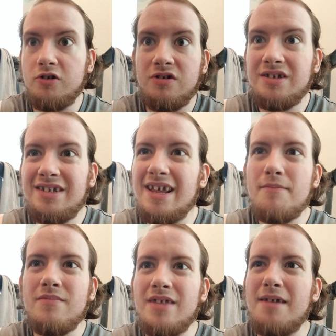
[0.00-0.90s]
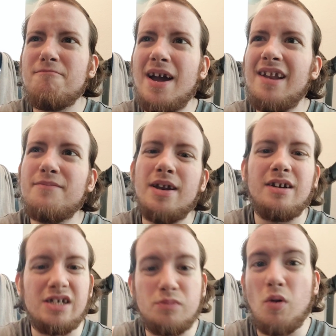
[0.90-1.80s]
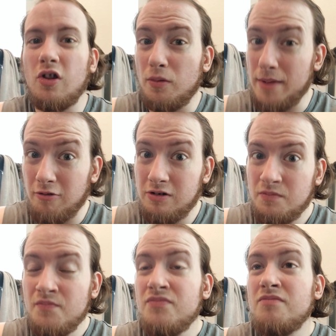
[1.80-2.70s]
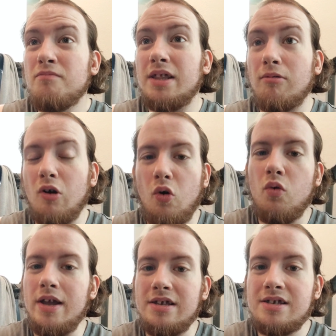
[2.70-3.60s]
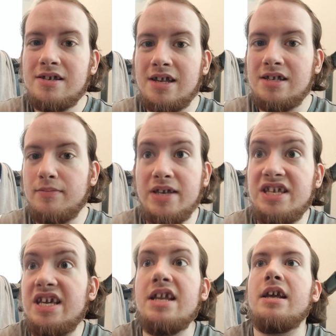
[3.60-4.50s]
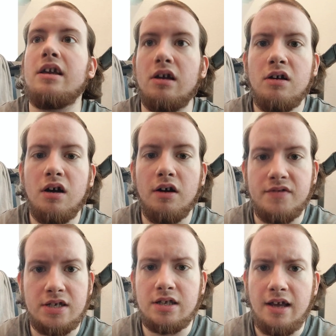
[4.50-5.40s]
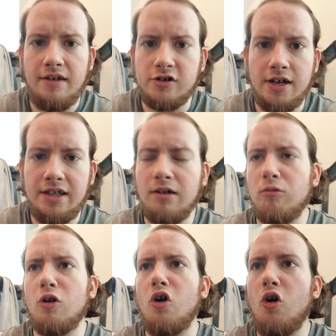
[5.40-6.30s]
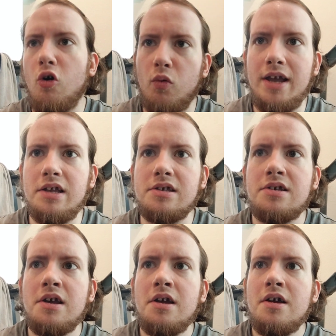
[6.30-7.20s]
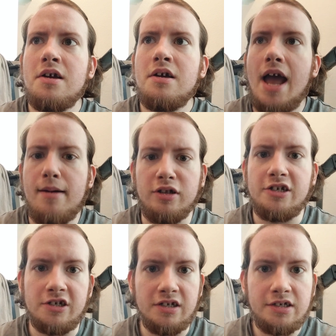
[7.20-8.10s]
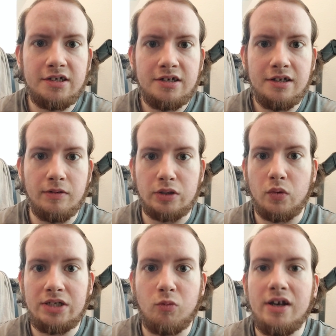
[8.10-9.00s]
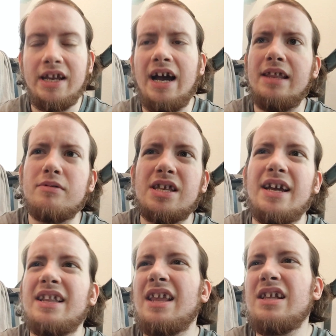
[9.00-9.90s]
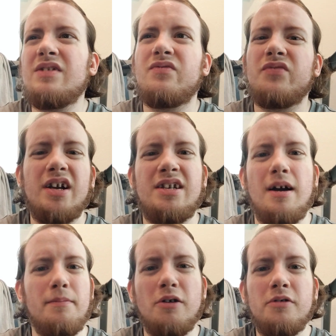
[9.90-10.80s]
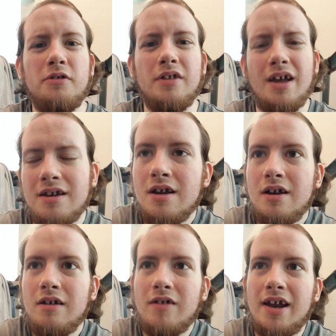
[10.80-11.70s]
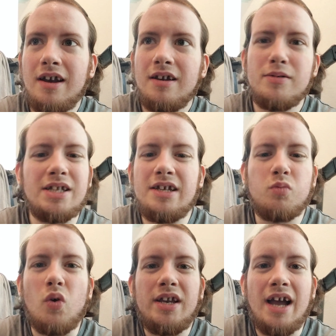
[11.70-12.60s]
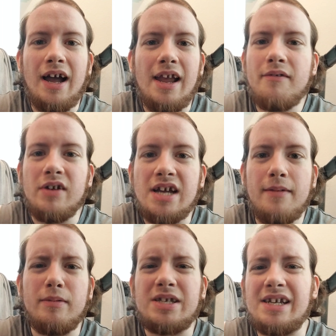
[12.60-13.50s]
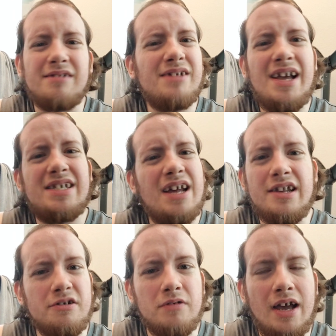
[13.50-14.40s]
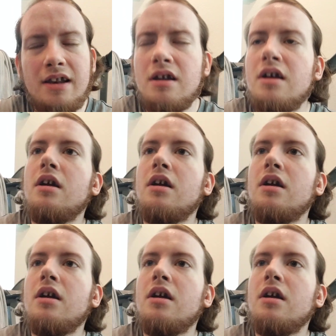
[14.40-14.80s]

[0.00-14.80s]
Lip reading: They might have been in a smaller amount, but there were always, since the beginning of the slave trade, there were always abolitionists. There was always one guy that was like, that's fucked up, don't do that, right? There was at least one guy every time that was like, let's not do that.